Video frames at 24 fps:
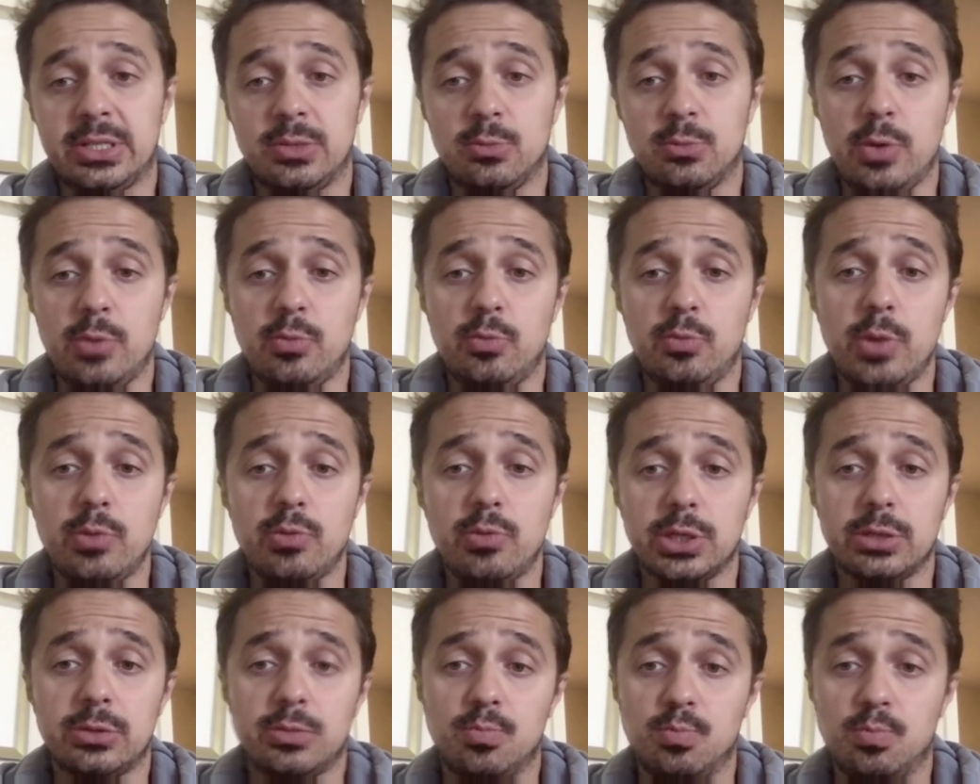we
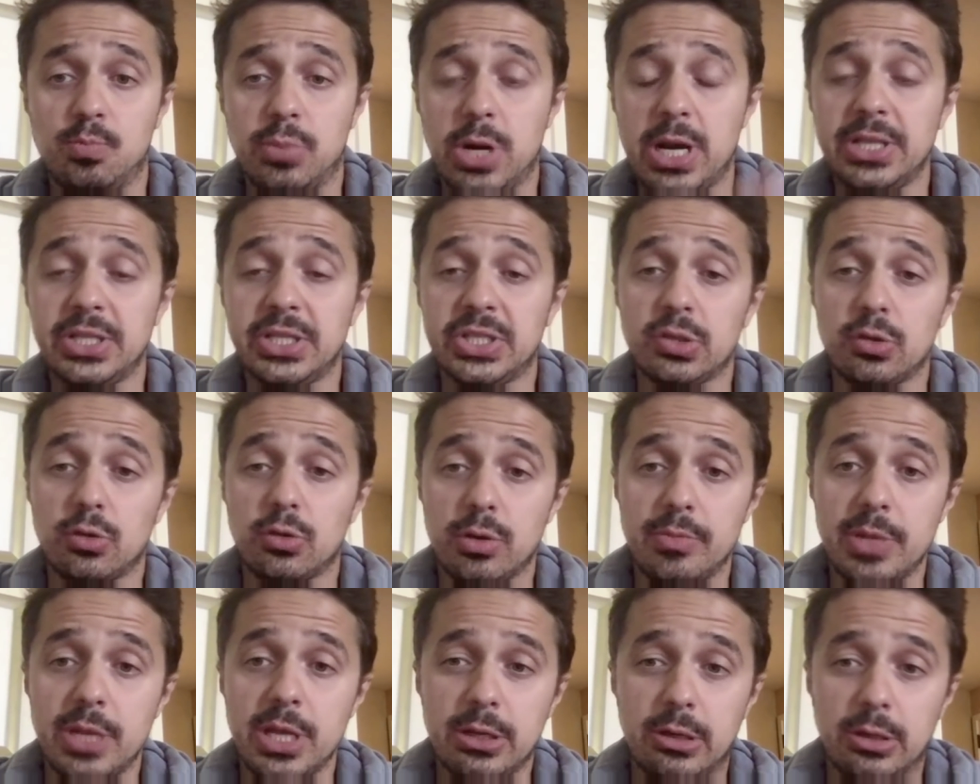were
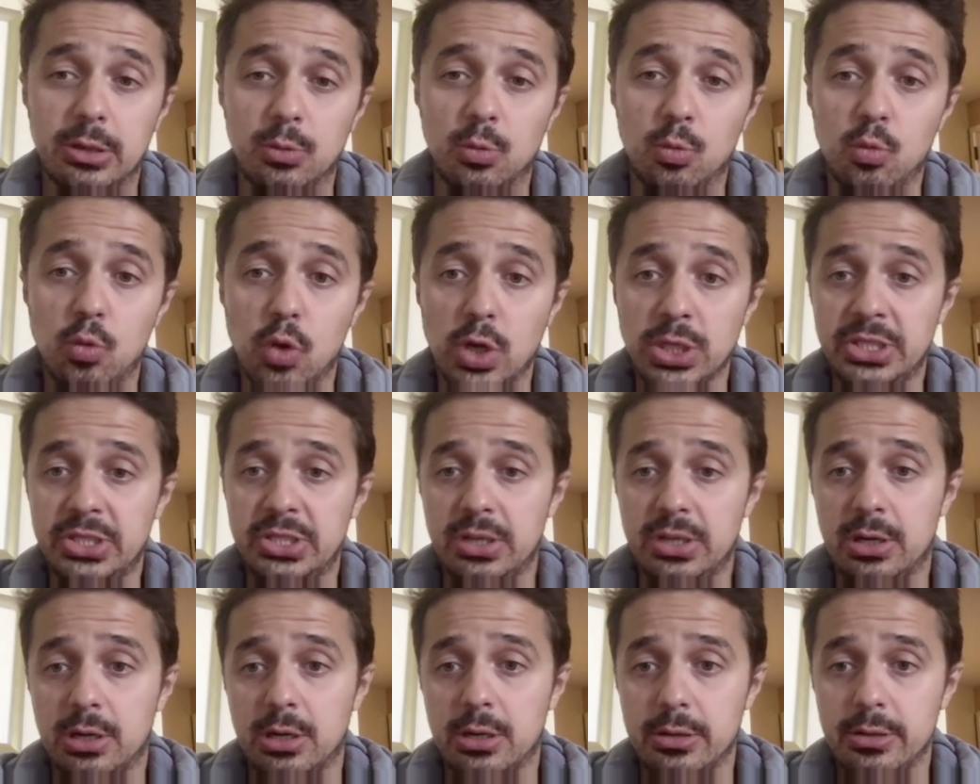brainstorming on what
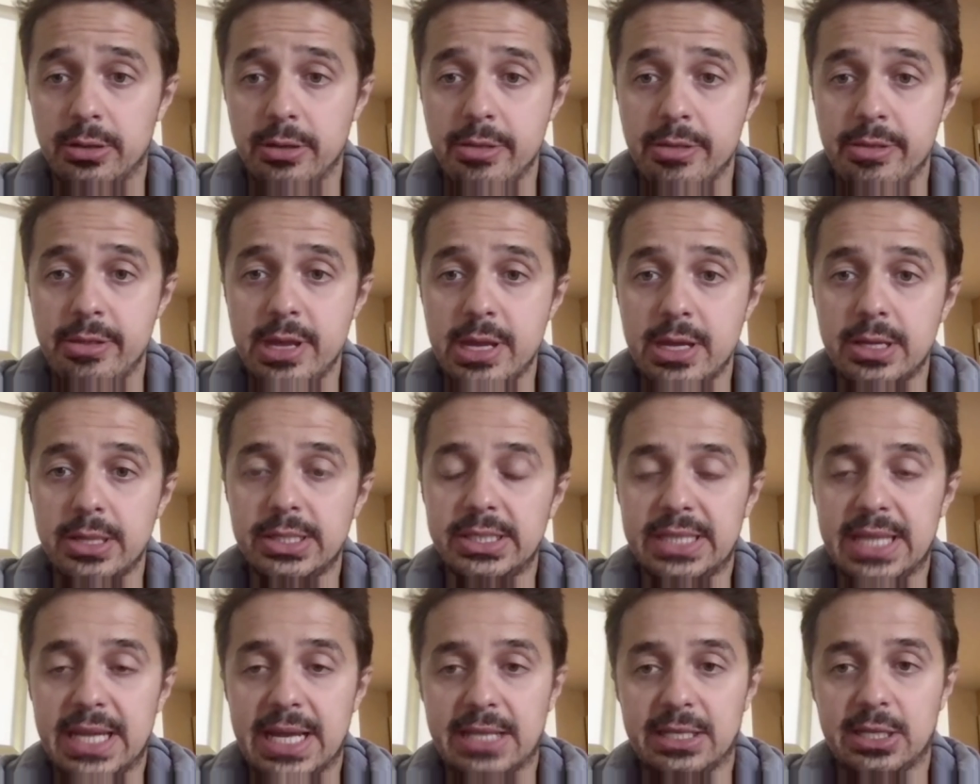are the
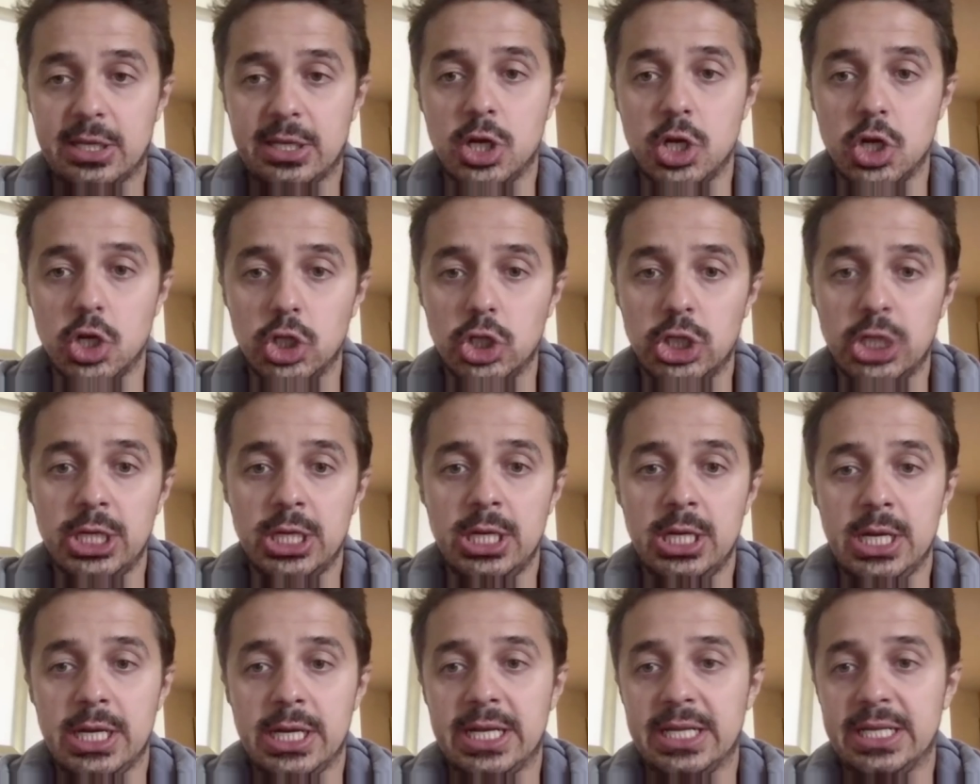things that could
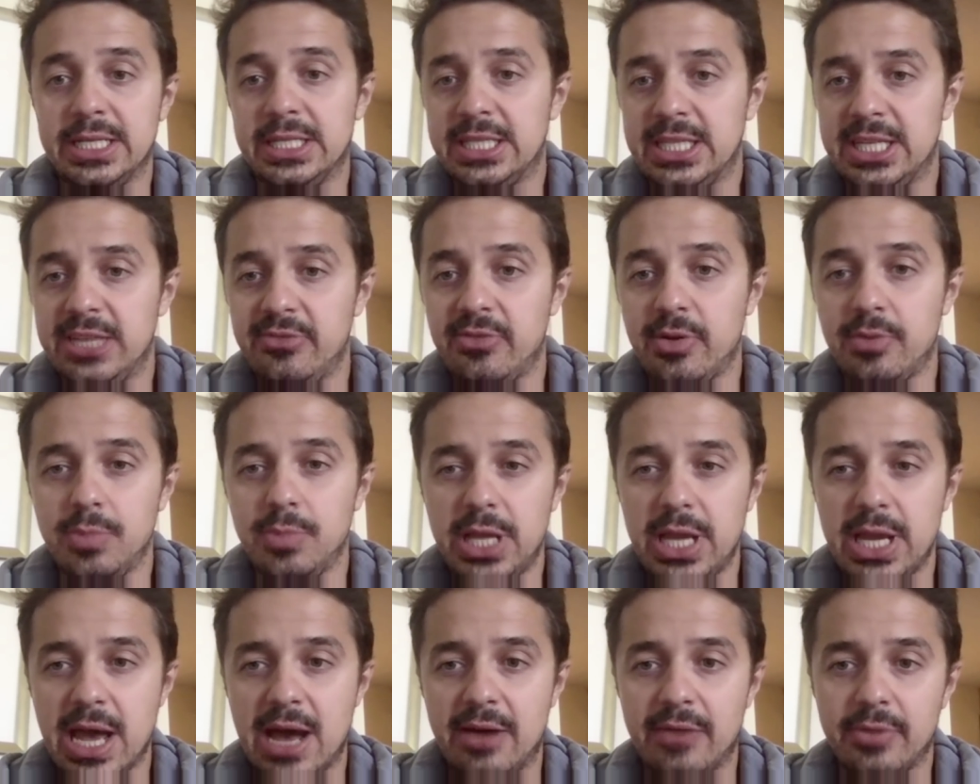
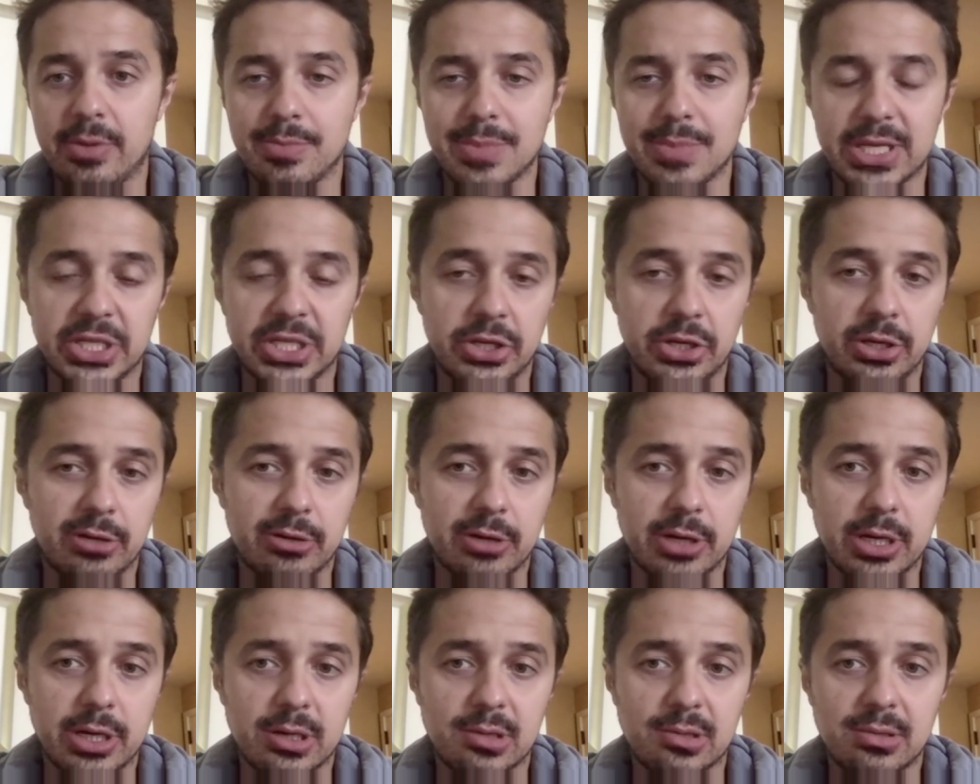conceivably have a
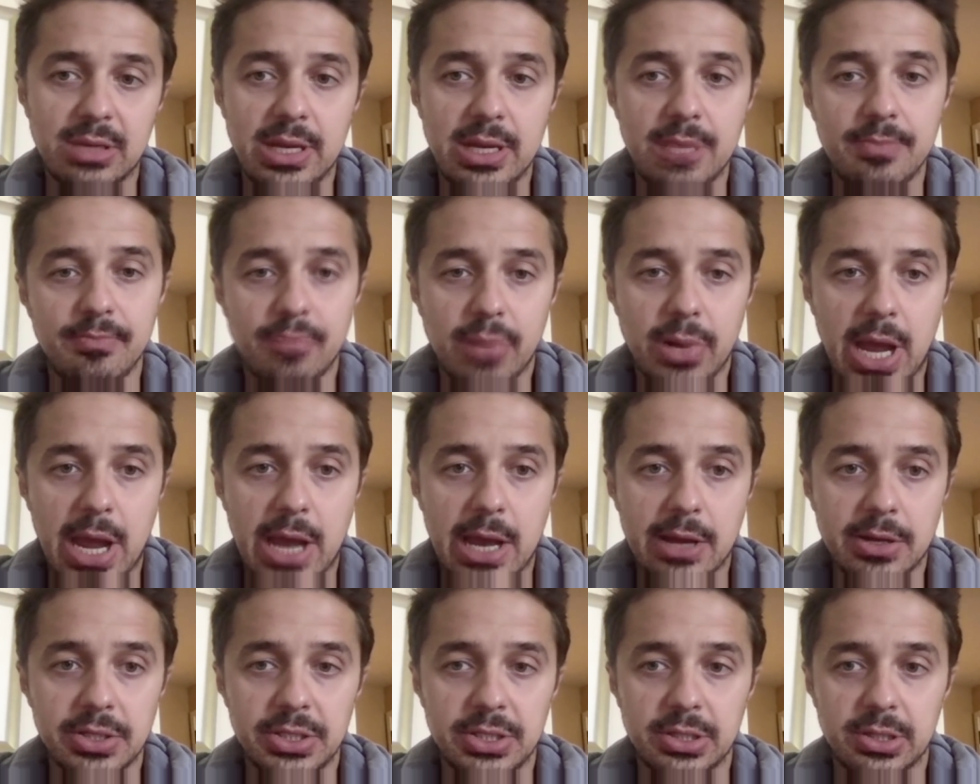material
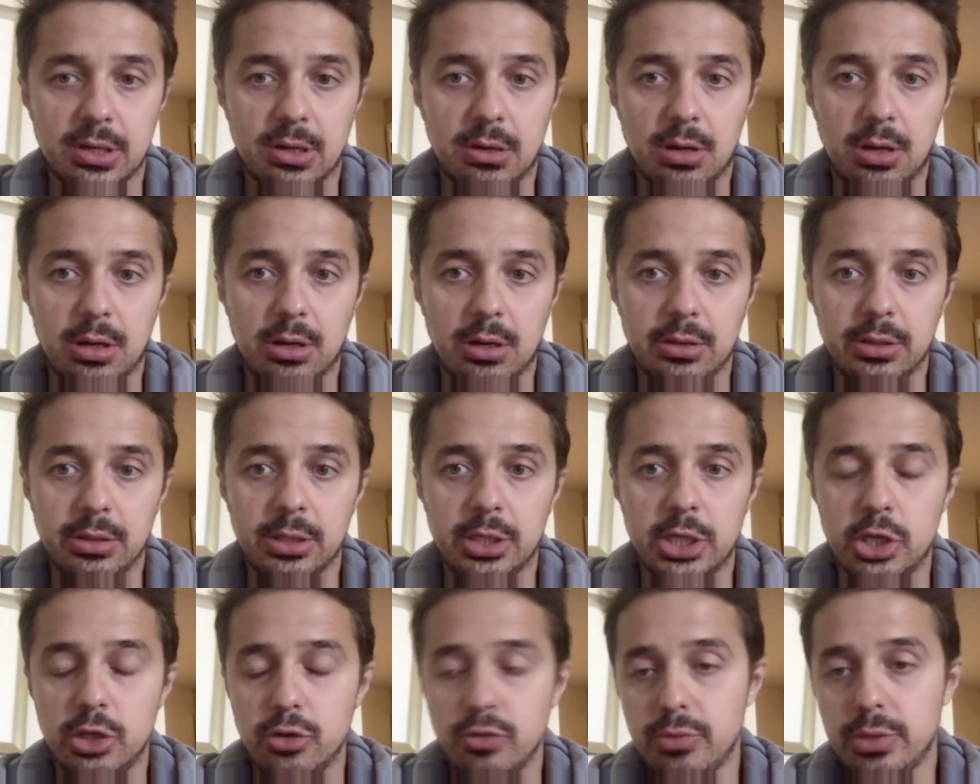impact on
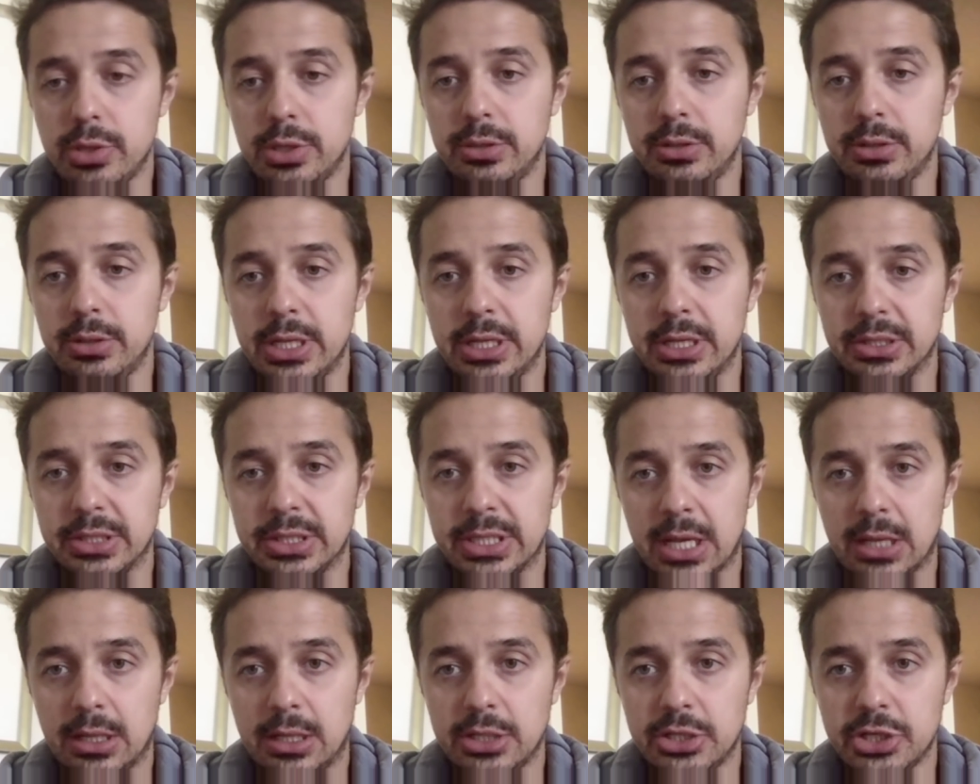human
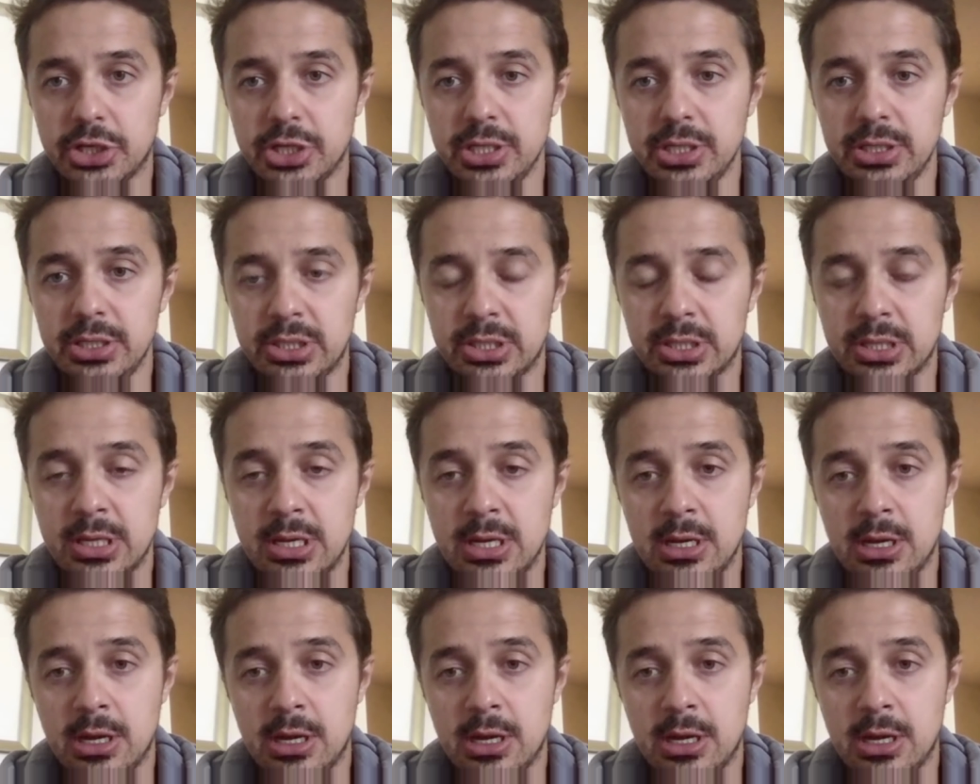intelligence.